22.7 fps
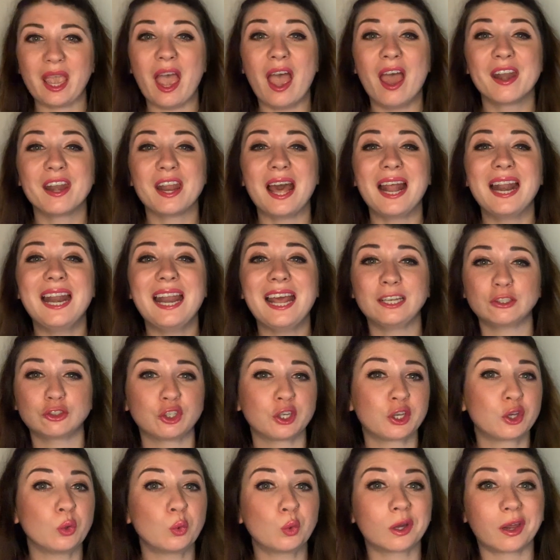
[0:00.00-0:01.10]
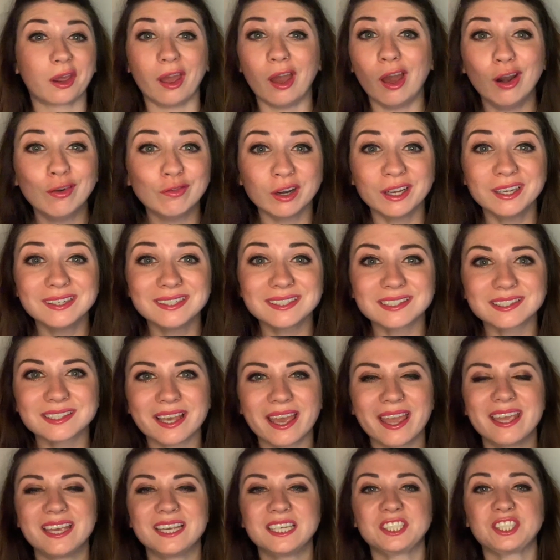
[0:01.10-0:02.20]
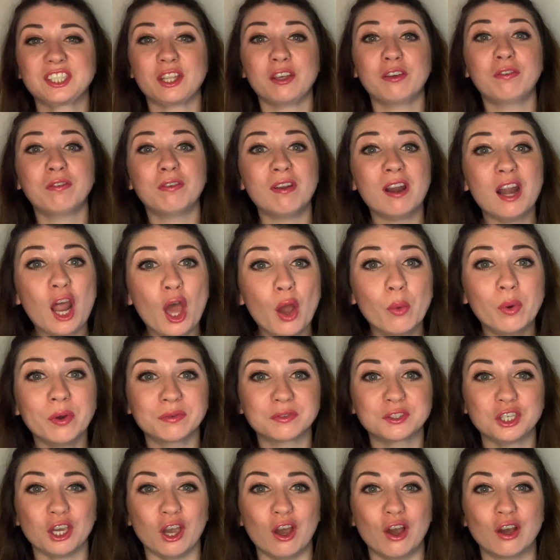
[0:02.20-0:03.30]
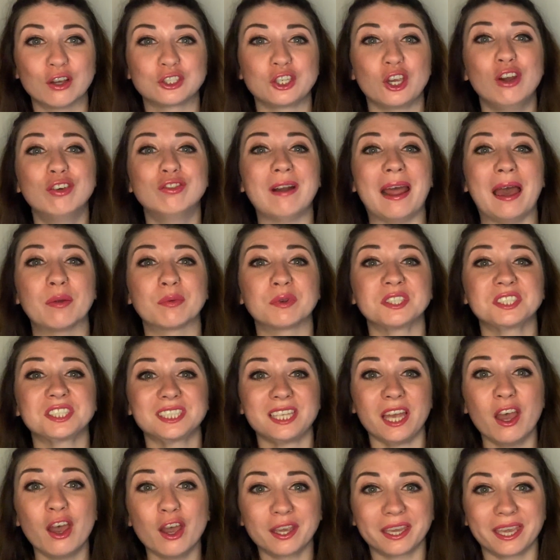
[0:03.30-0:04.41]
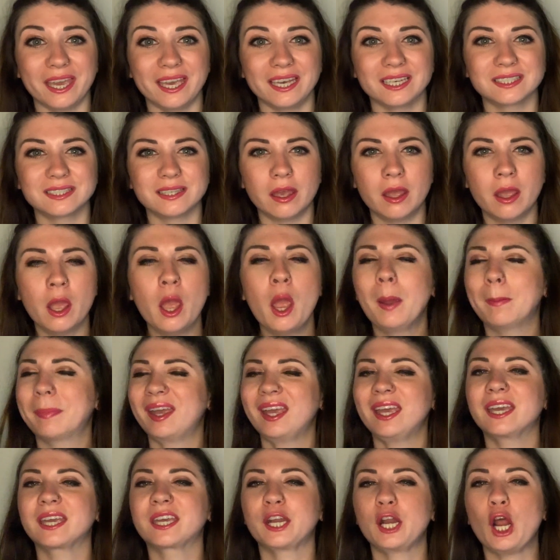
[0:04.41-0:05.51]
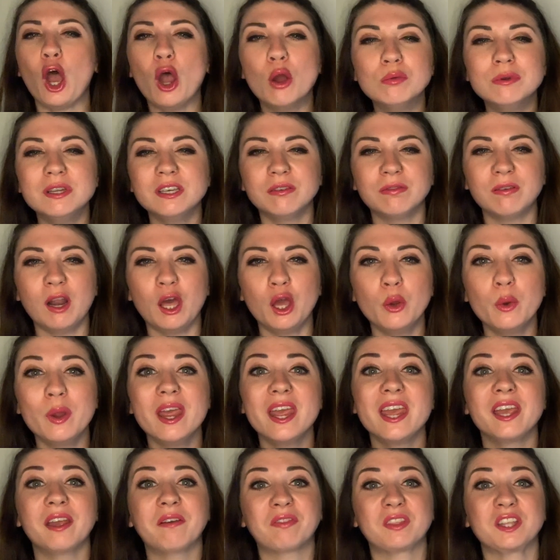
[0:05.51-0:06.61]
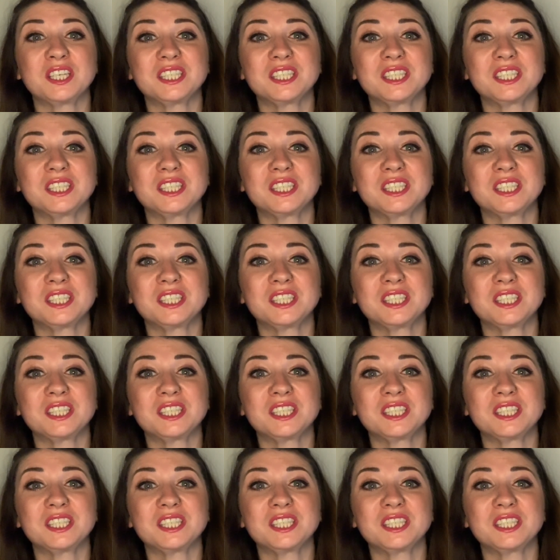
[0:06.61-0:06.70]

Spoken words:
An electrical current is the flow of charge around a circuit, but it can only flow if the